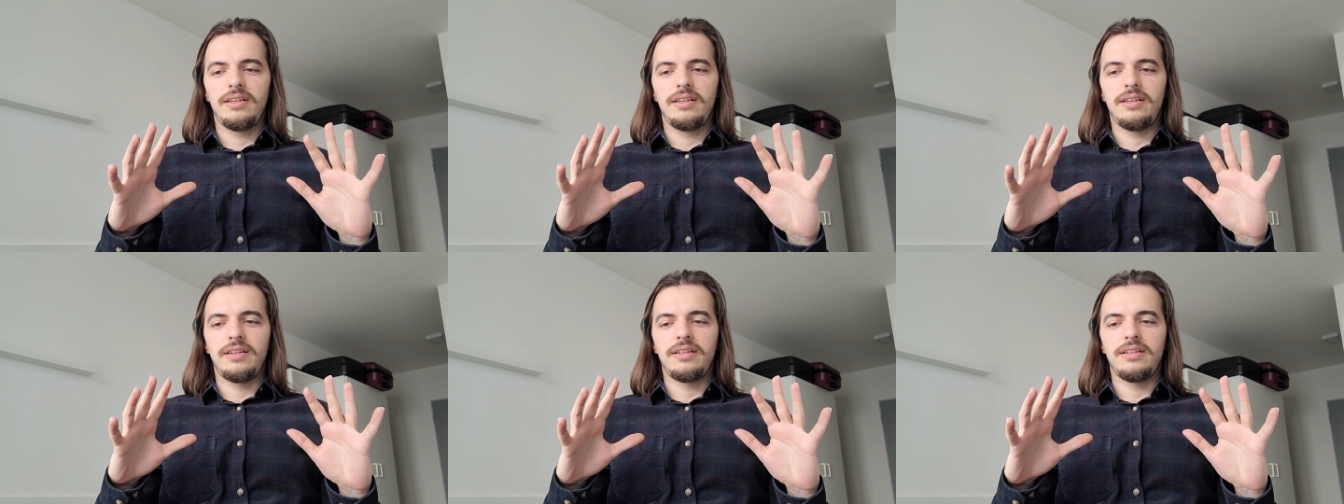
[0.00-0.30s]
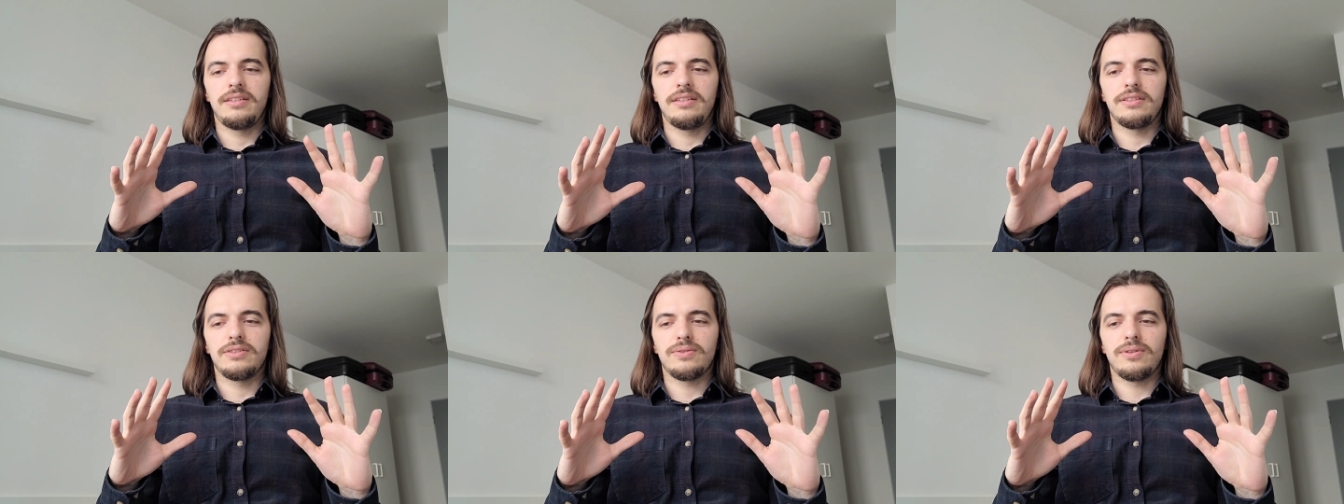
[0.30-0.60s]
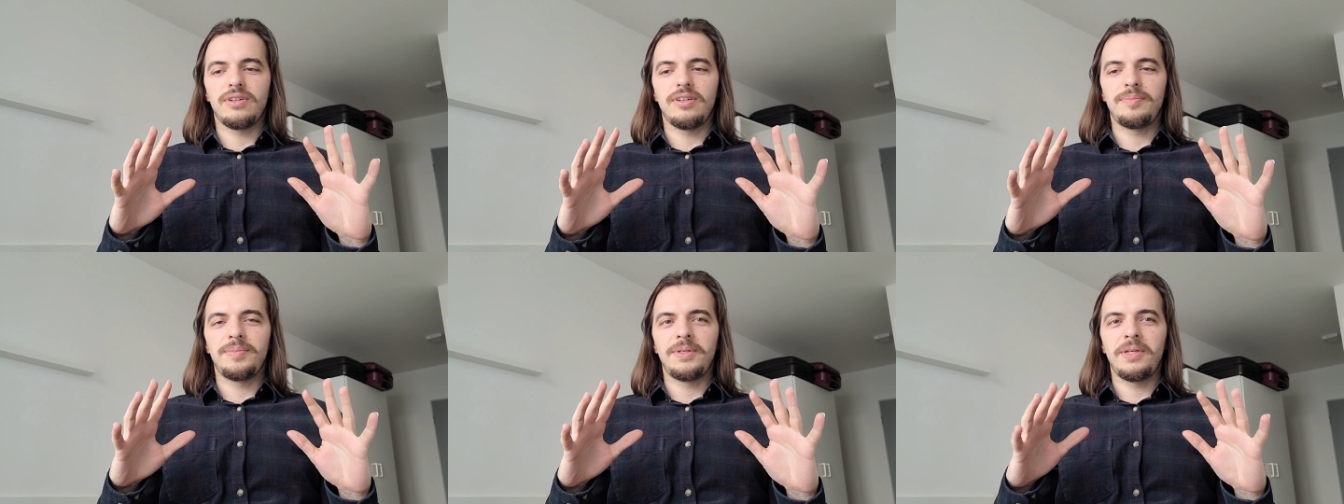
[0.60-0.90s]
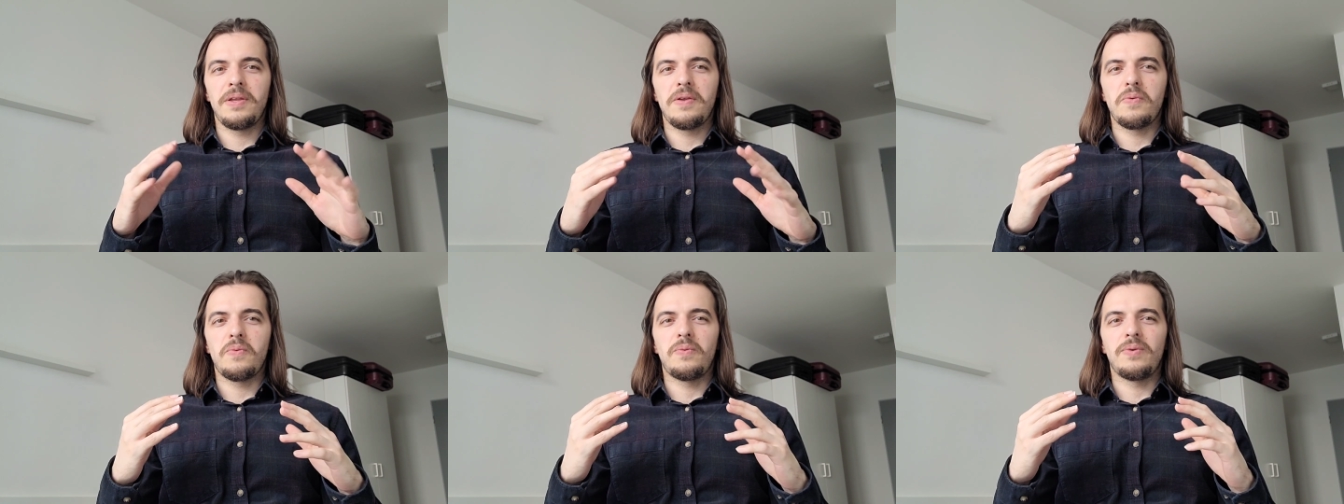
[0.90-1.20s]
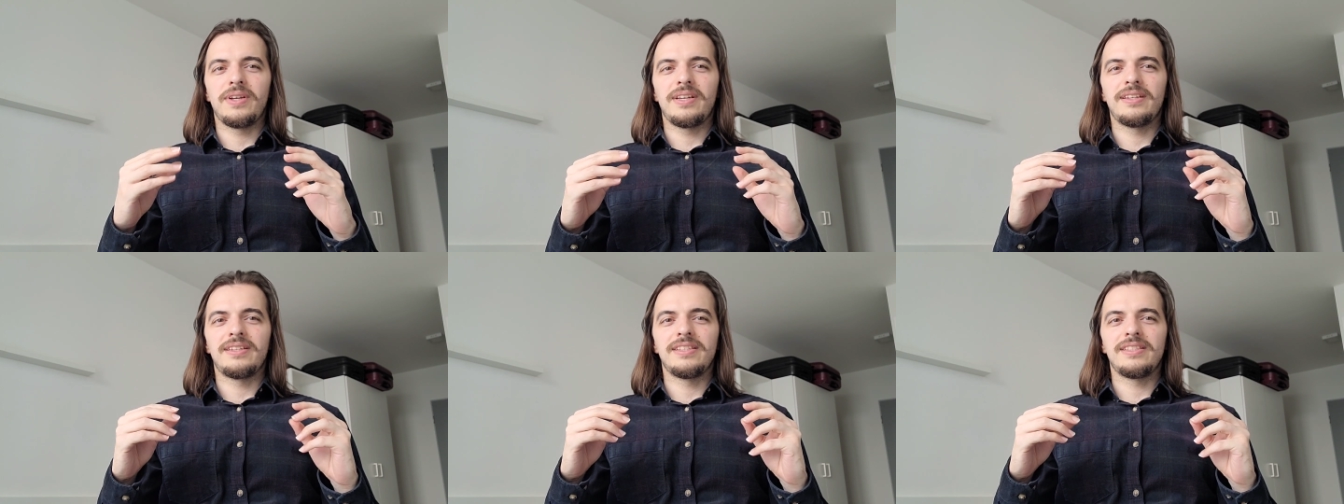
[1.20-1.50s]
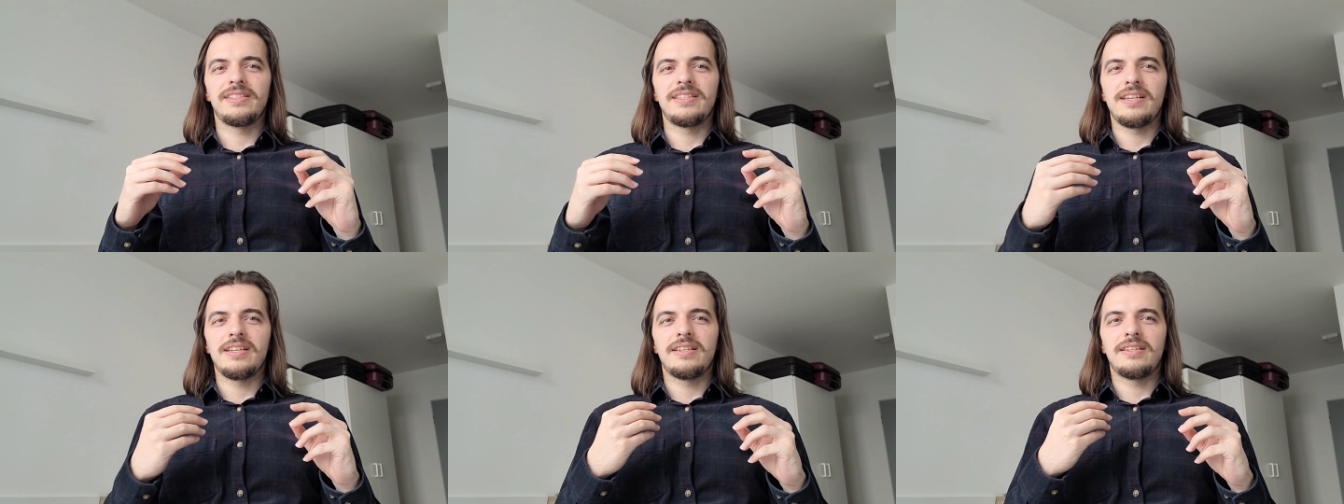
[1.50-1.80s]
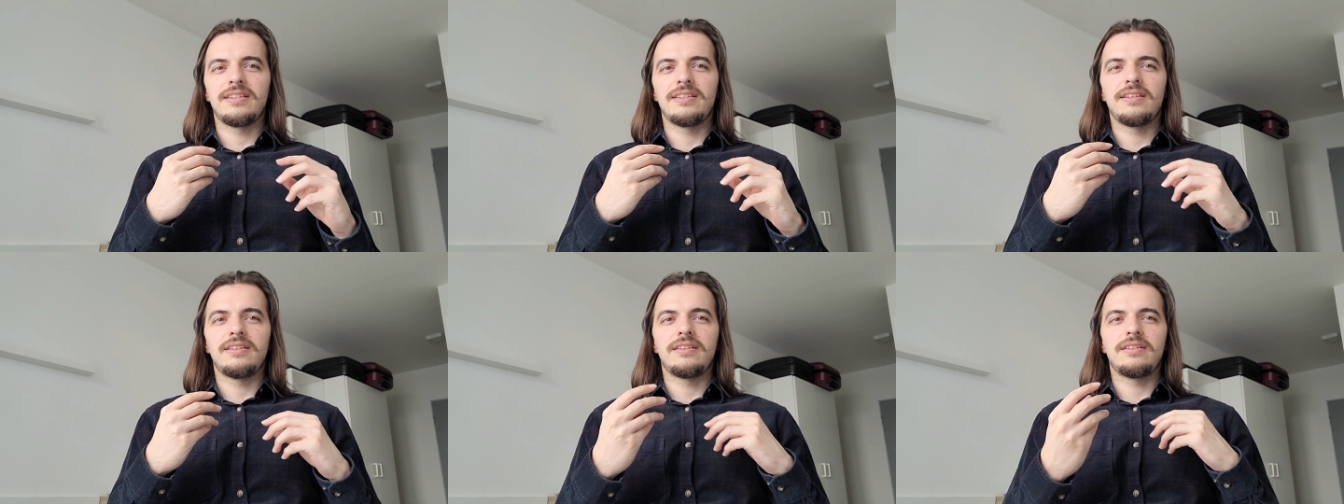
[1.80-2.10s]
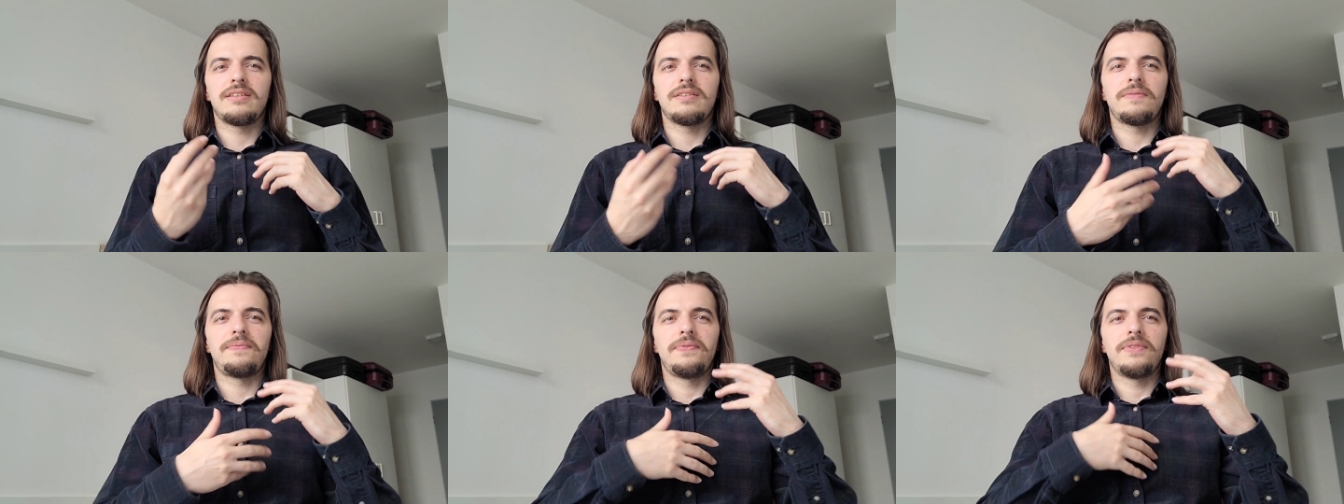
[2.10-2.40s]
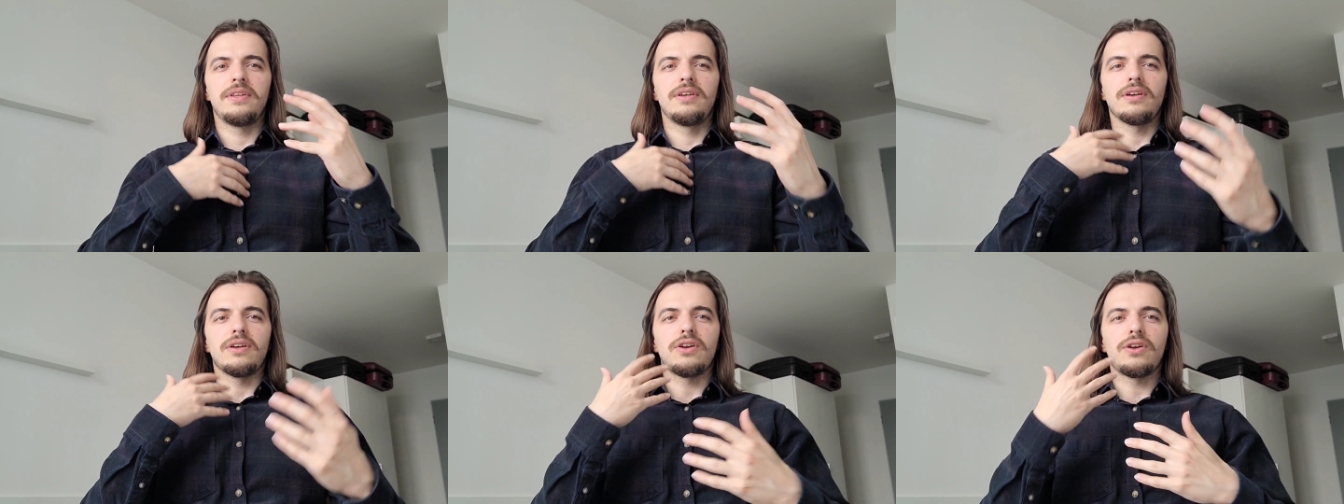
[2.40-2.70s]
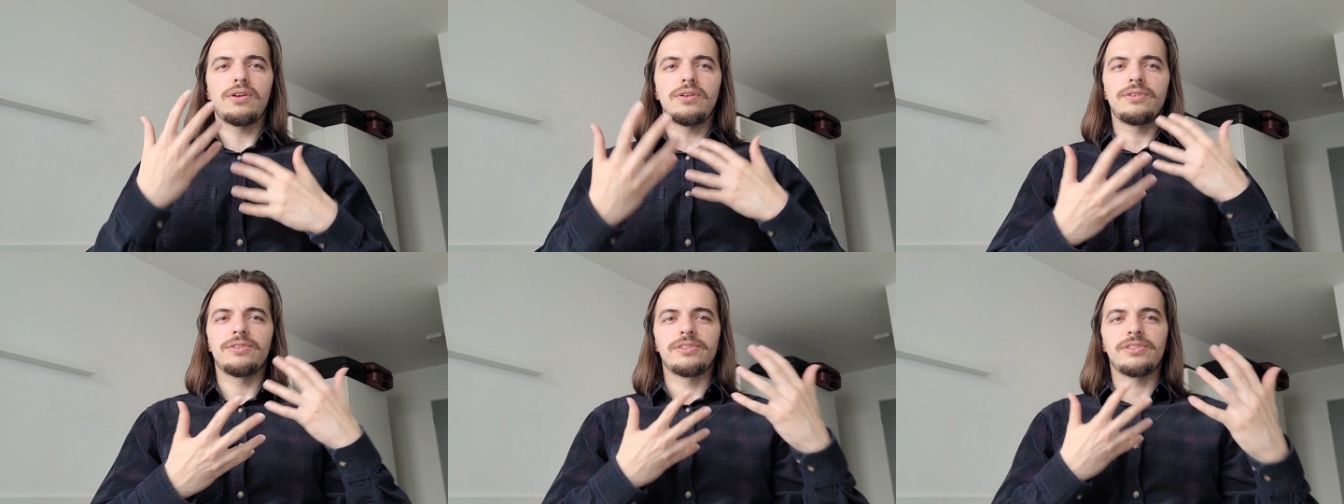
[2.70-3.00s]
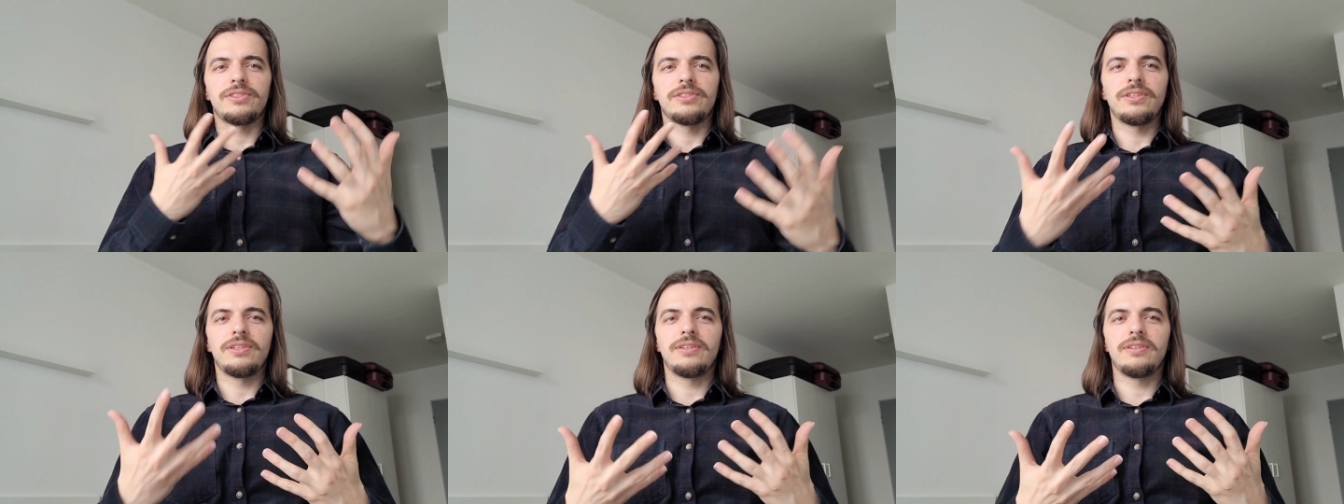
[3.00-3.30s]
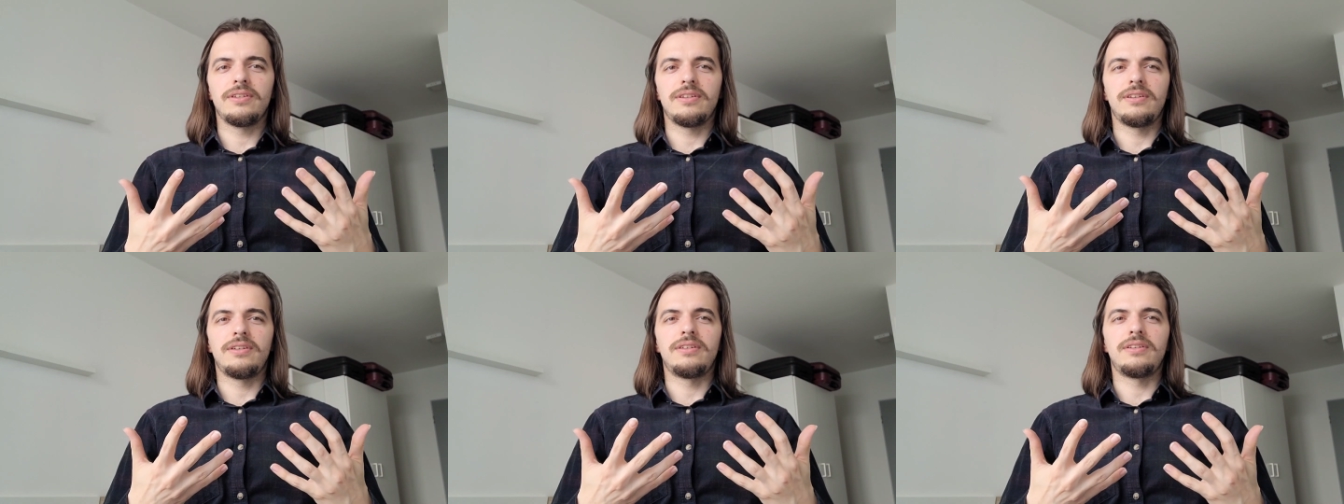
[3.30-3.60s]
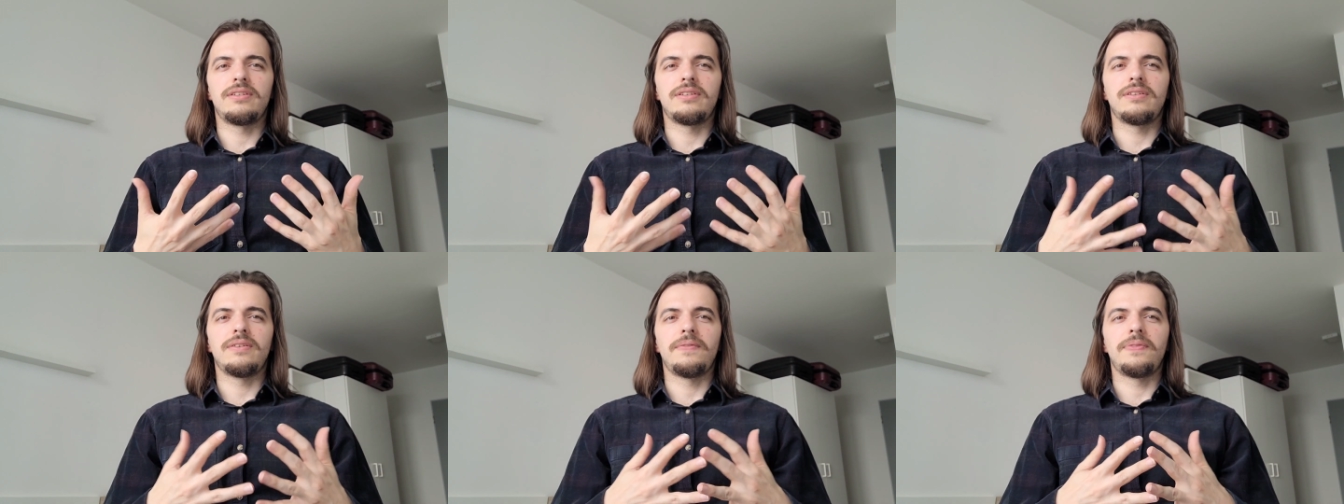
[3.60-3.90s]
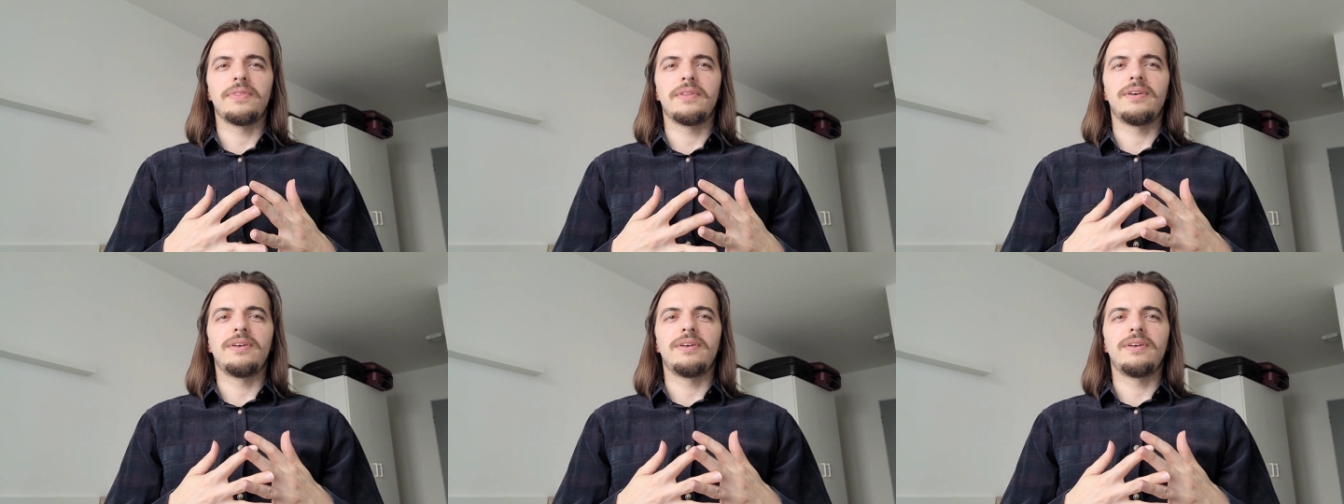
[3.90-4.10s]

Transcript: and describing what it is that uh, occurs uh,